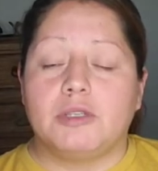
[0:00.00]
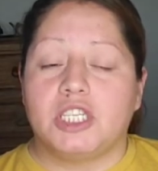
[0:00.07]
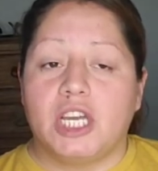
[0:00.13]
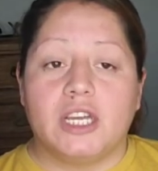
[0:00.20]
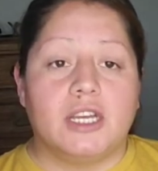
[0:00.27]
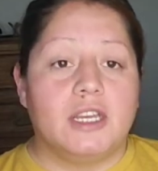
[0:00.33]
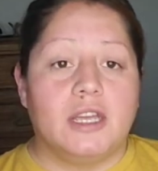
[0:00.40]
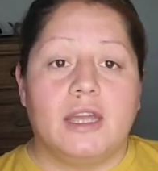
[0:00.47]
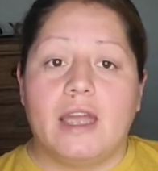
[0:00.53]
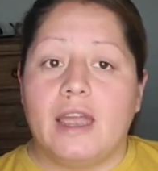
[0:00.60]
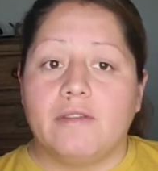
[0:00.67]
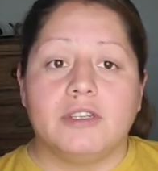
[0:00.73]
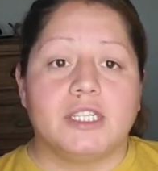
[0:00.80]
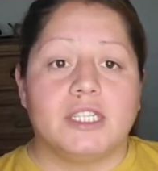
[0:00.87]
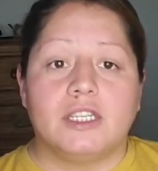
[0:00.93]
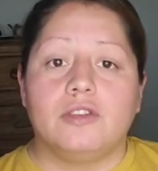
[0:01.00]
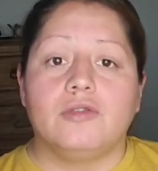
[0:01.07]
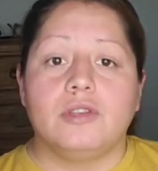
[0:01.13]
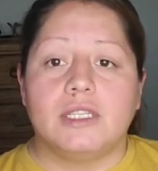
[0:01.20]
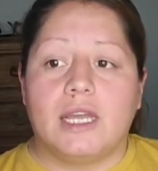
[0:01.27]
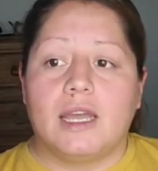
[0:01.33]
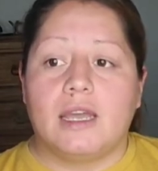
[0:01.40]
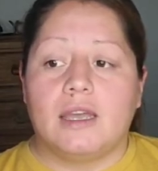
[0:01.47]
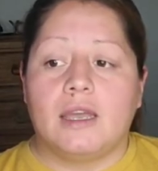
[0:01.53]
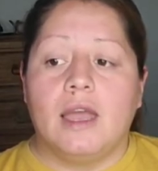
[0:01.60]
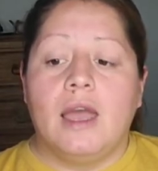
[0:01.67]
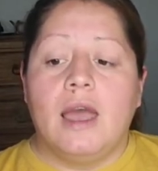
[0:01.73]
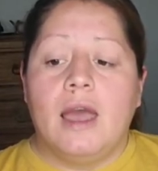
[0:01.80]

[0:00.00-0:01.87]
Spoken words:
checking it every single day,